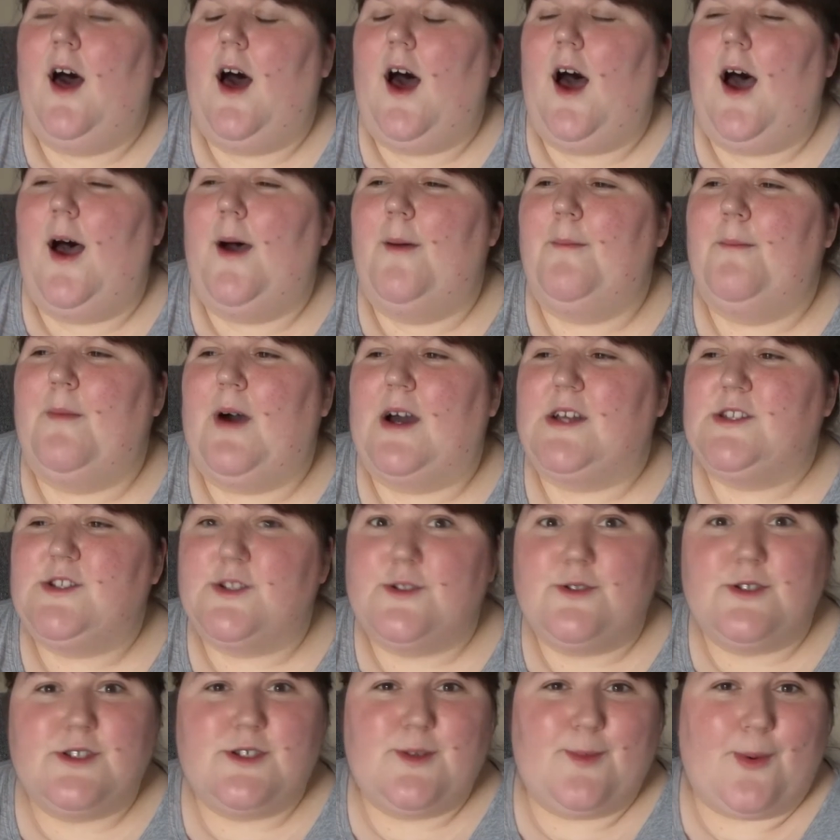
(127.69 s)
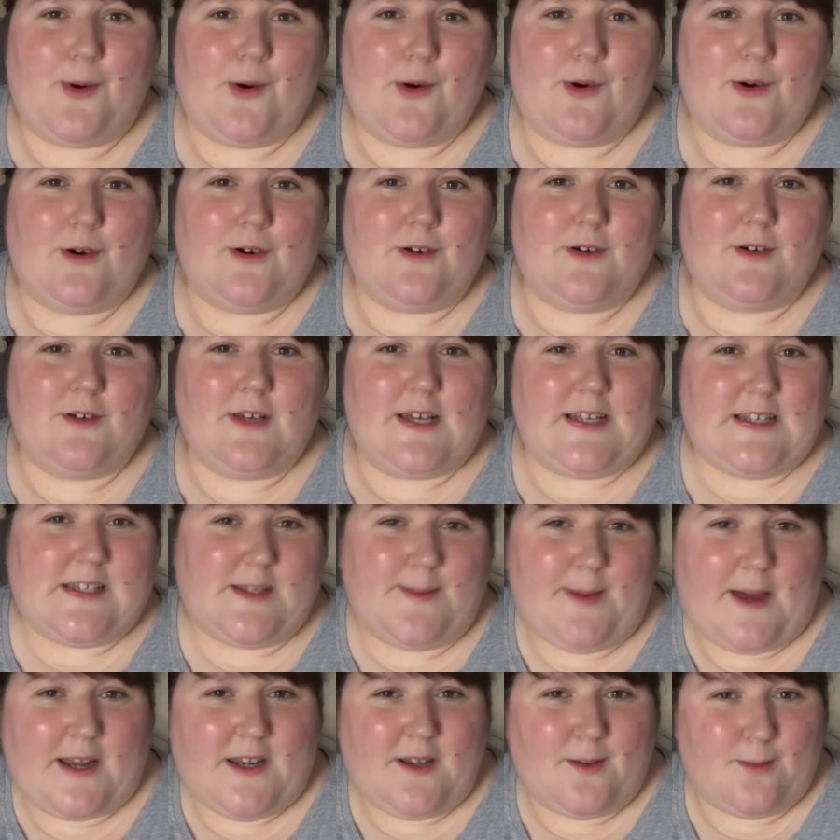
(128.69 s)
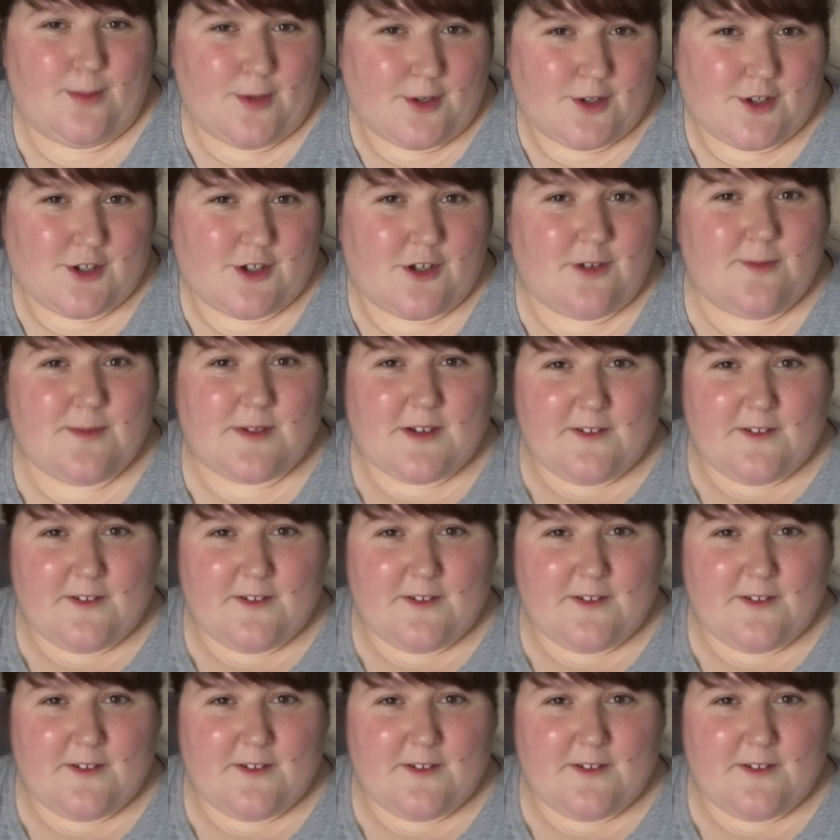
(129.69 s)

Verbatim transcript: Um, I do support independent bookshops.